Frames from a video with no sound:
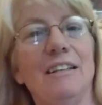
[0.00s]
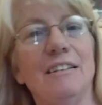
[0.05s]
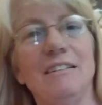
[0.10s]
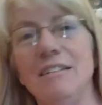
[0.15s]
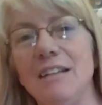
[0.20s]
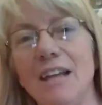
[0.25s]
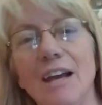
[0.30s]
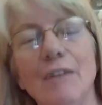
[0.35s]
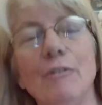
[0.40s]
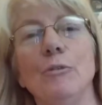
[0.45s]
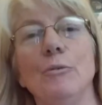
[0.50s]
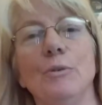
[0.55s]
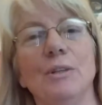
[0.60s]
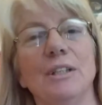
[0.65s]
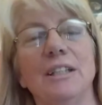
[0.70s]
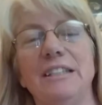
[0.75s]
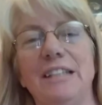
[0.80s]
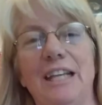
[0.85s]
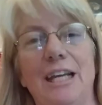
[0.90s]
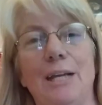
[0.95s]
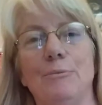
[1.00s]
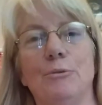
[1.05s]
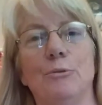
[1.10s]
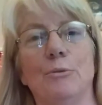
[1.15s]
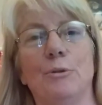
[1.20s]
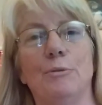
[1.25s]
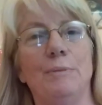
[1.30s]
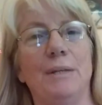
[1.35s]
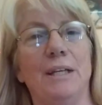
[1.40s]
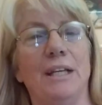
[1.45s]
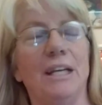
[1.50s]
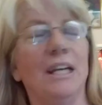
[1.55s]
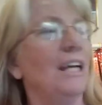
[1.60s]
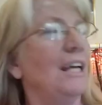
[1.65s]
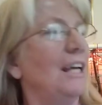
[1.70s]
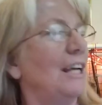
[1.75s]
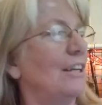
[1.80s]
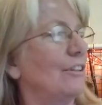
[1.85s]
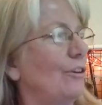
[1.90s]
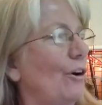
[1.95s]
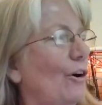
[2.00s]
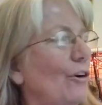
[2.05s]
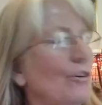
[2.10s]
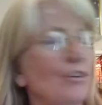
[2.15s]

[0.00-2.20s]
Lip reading: never really tames with me. As hard